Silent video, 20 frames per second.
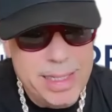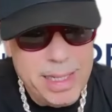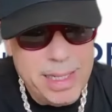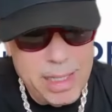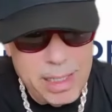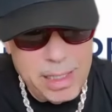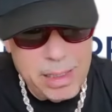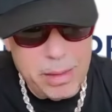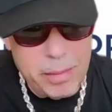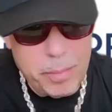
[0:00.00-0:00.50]

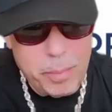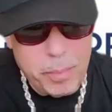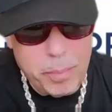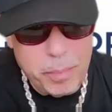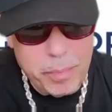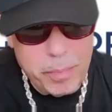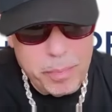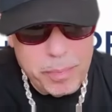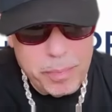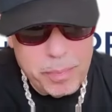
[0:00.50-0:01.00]

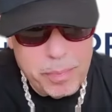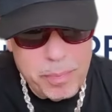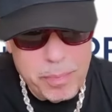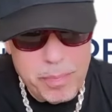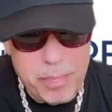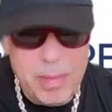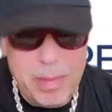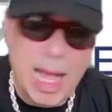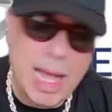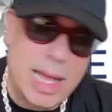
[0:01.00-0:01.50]

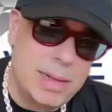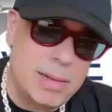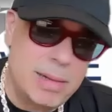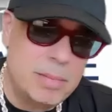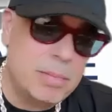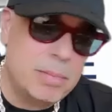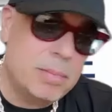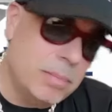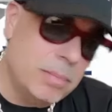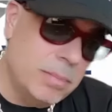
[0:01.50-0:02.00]
not
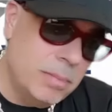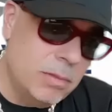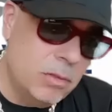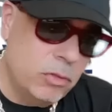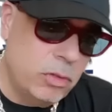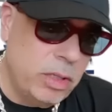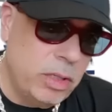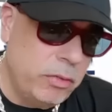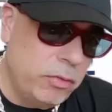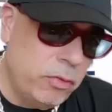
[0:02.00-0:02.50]
3,